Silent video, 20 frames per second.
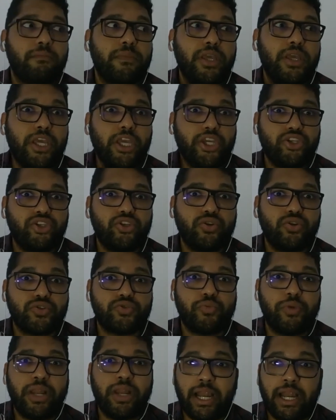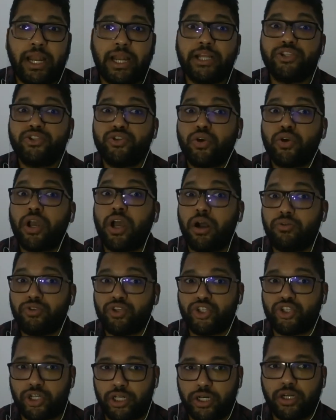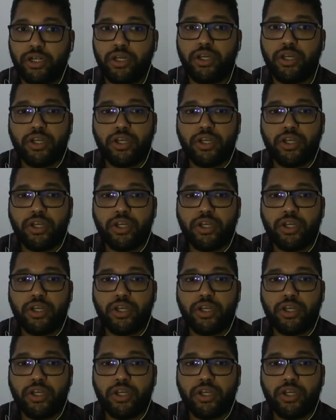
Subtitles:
issues related to culture.